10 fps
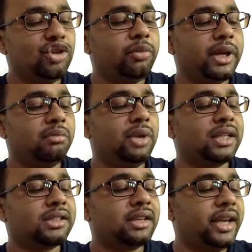
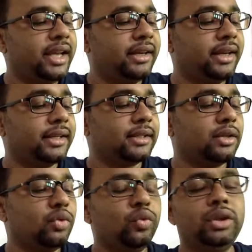Human must
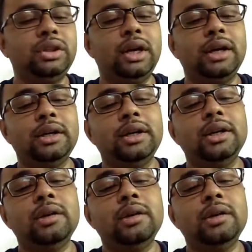engage with the